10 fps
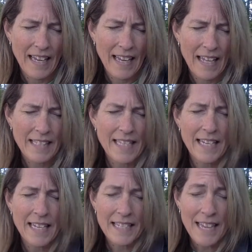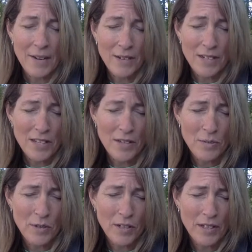And send us out into the
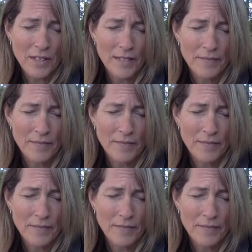world